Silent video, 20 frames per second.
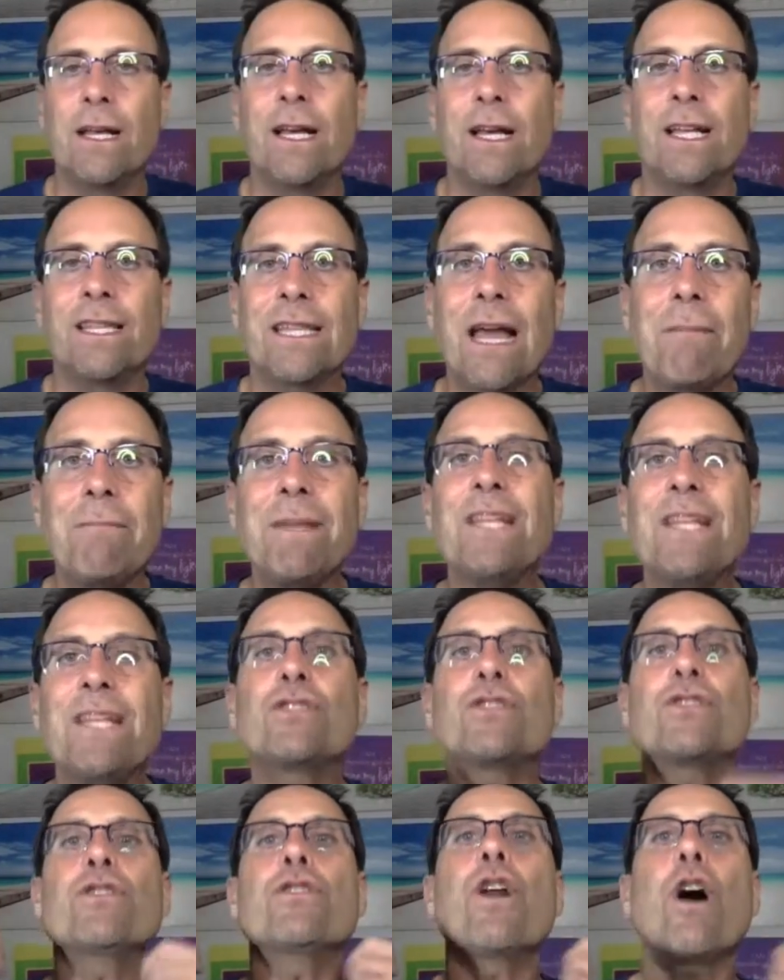That
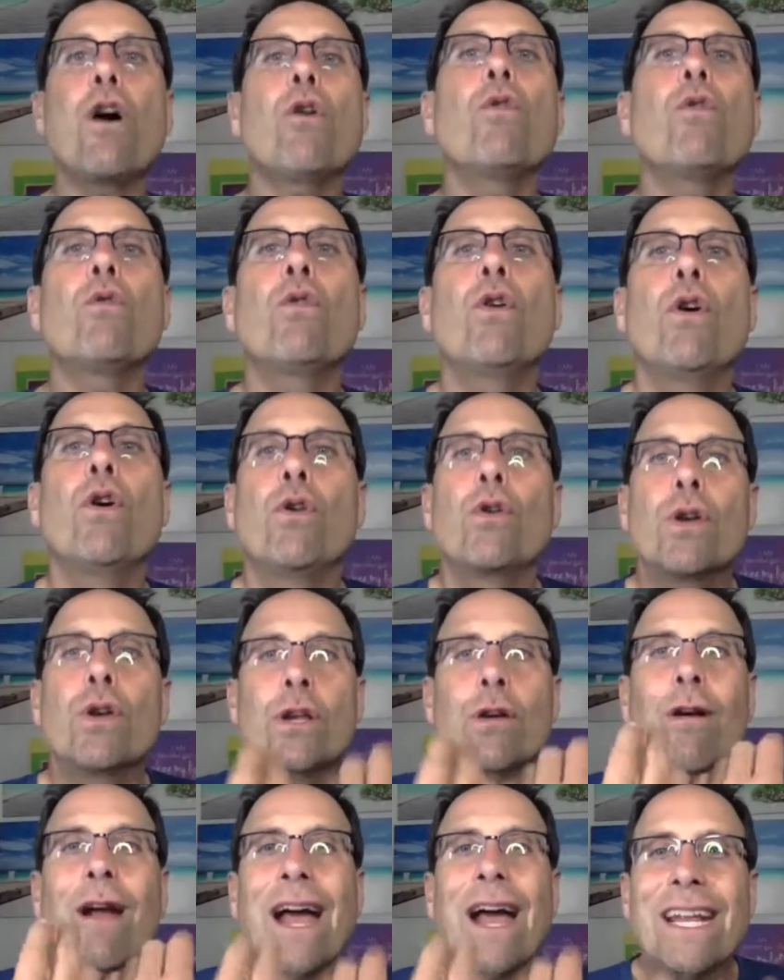means know who
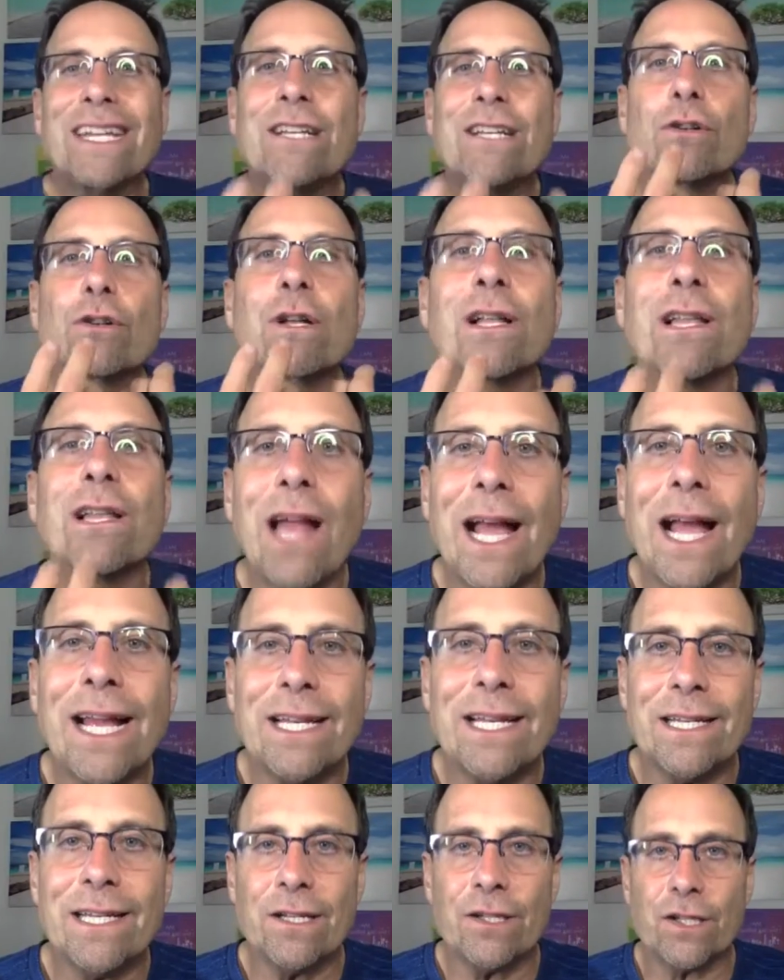your ideal
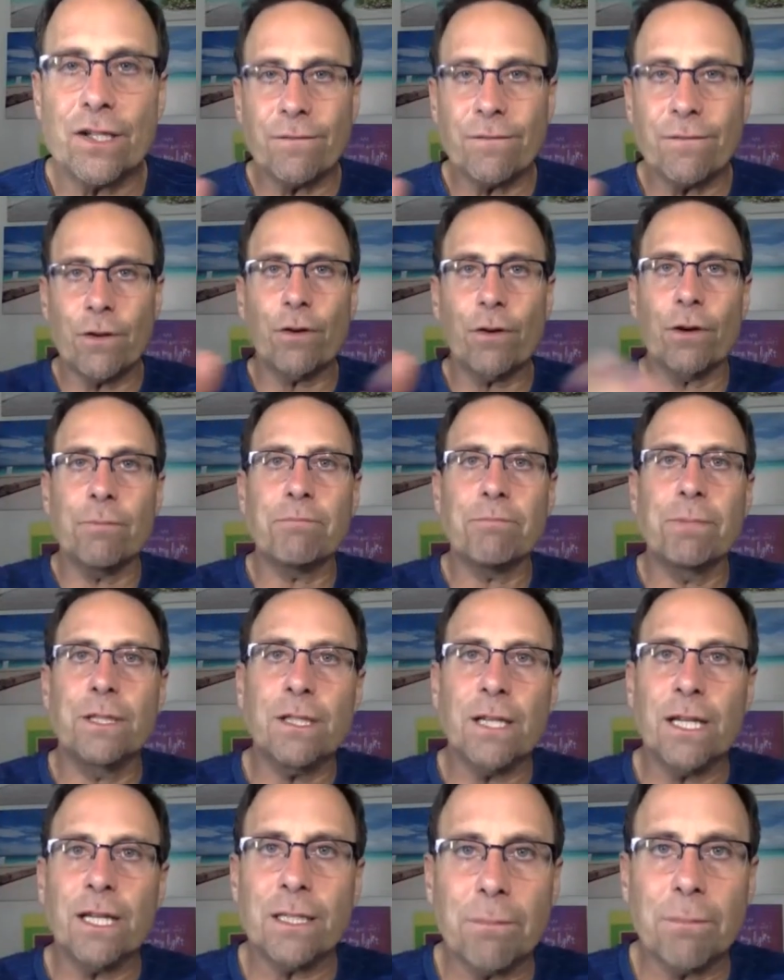client is. If you're
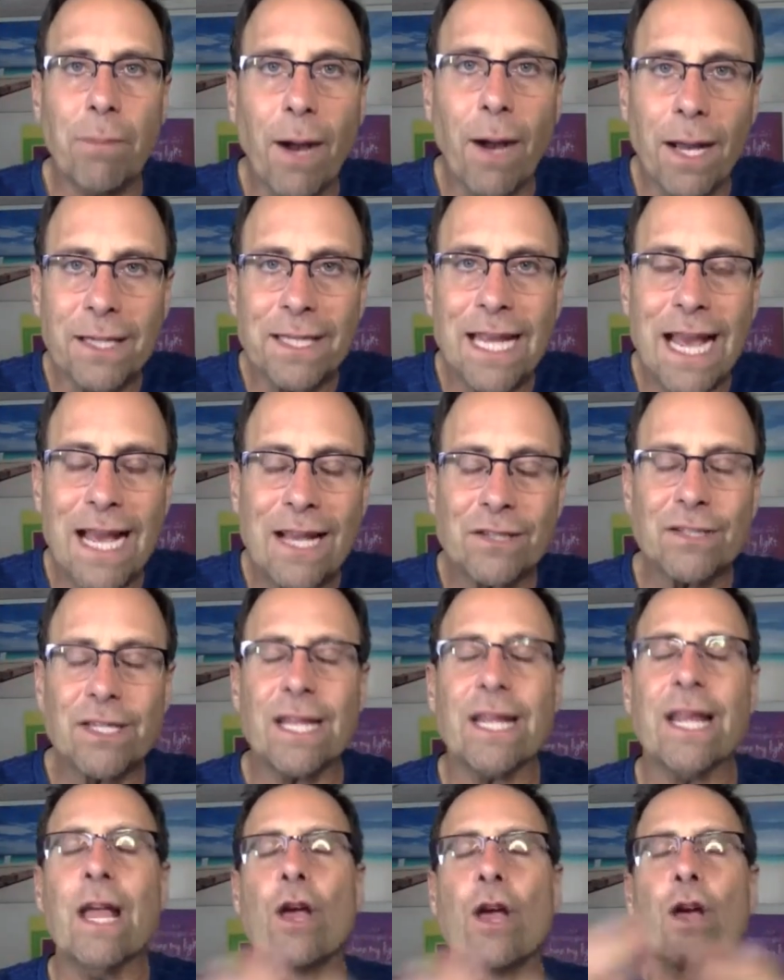into
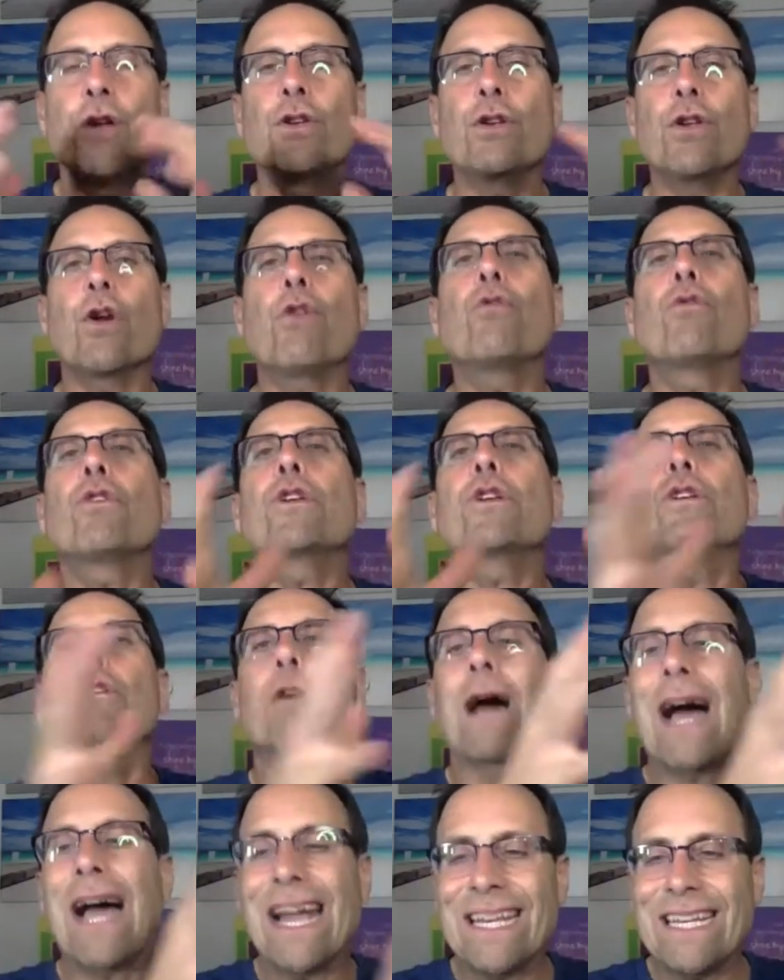podcasting, know who
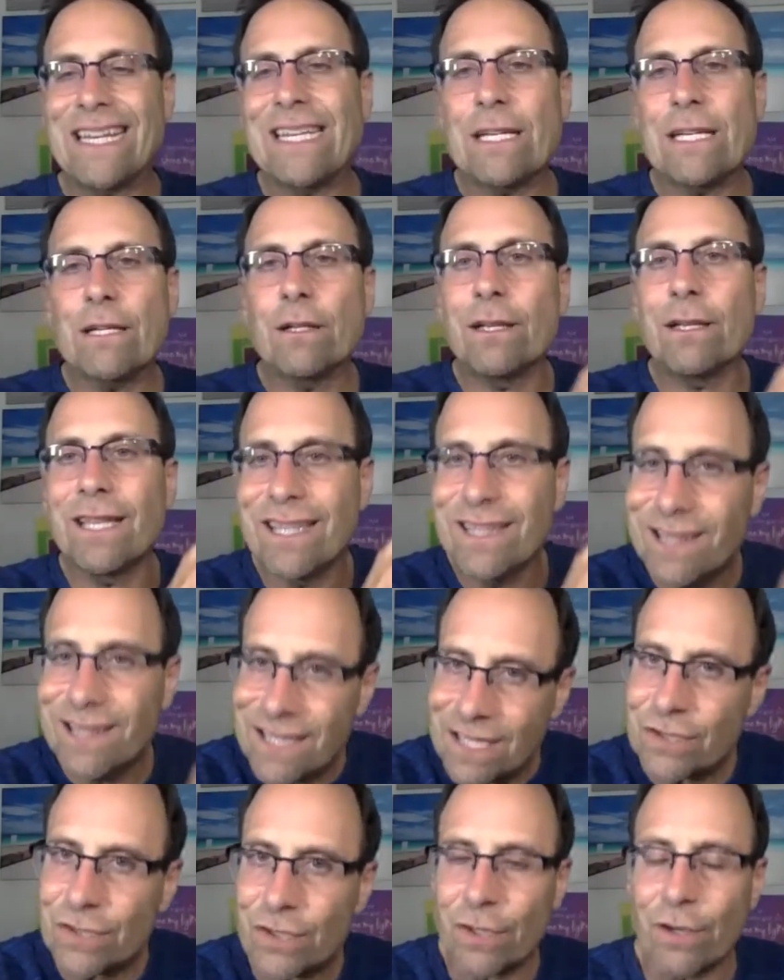your ideal
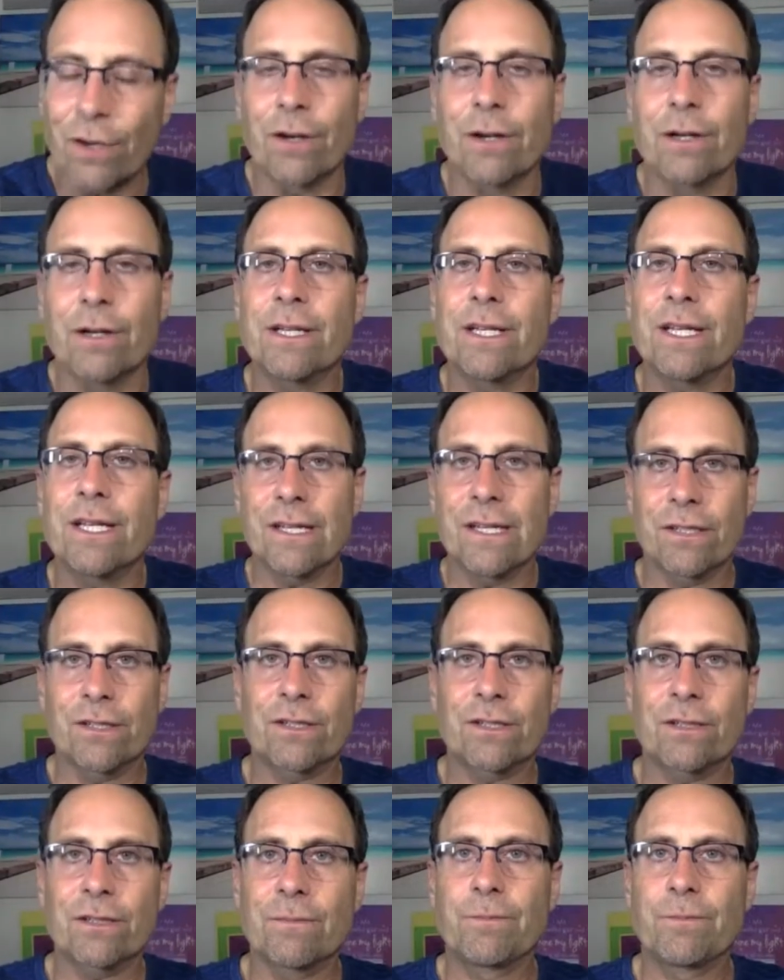listener
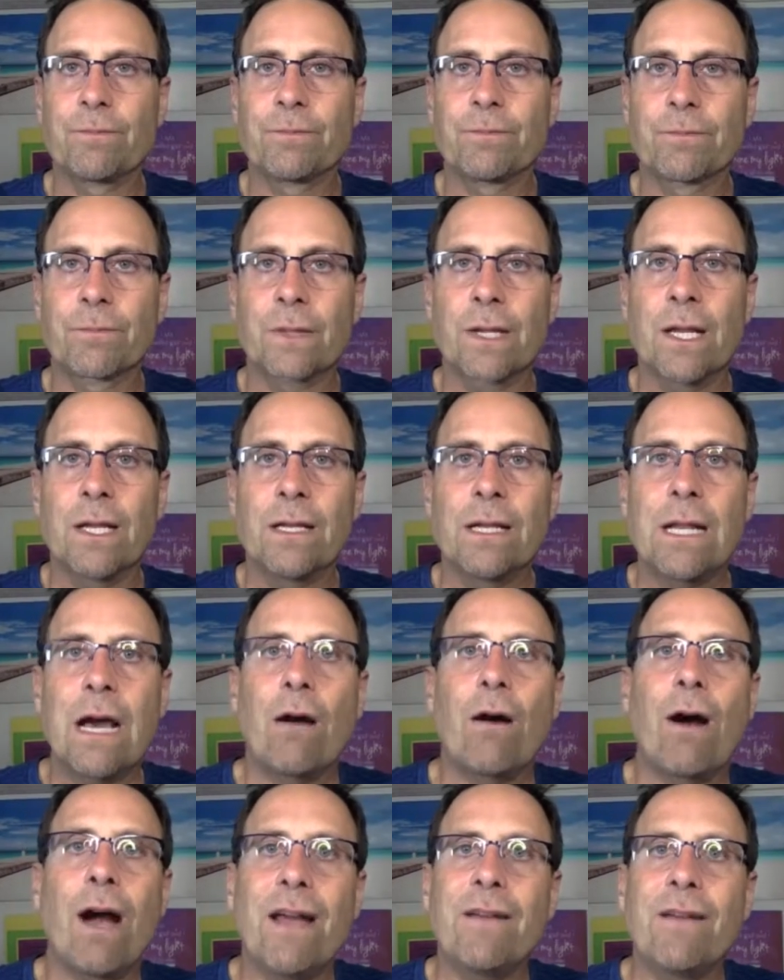is.
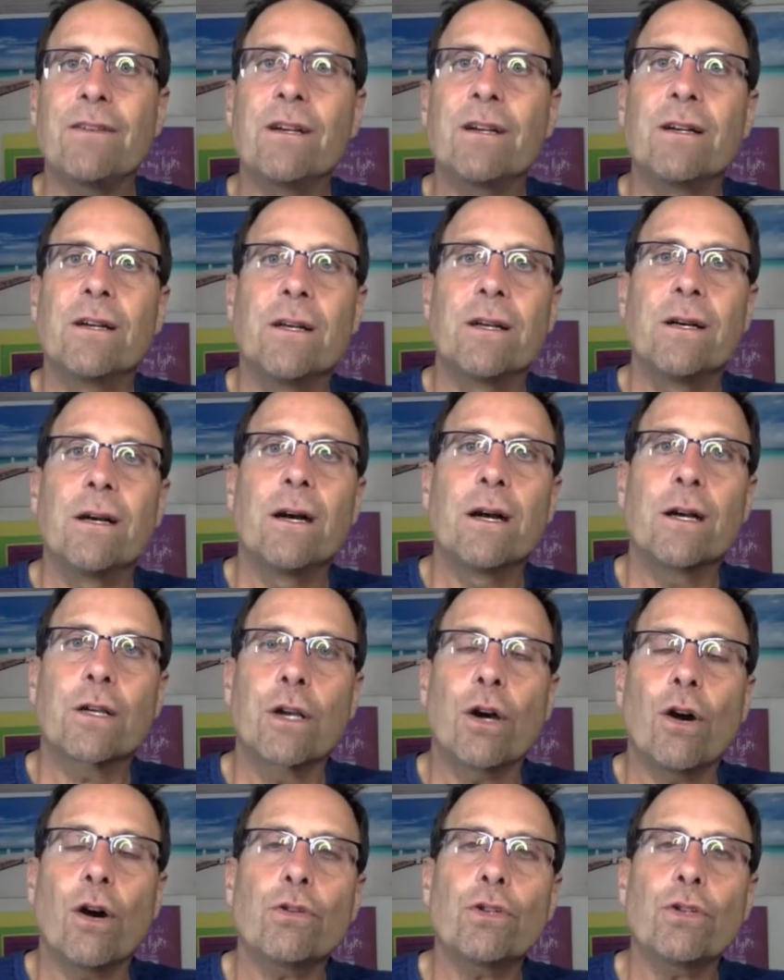Now, I have a
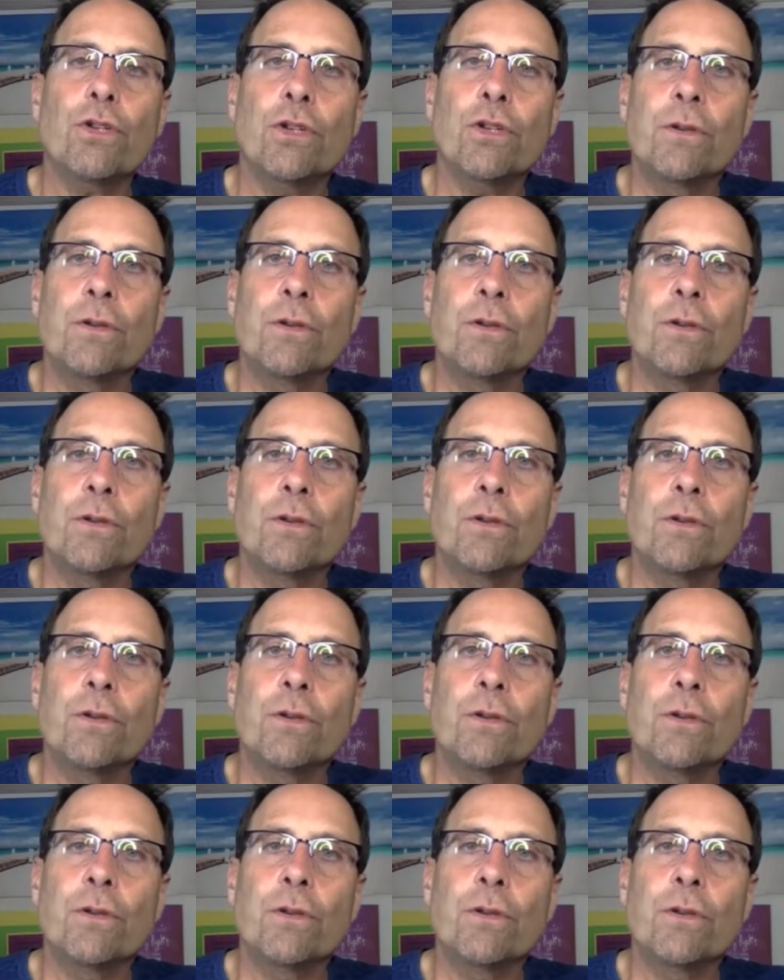coach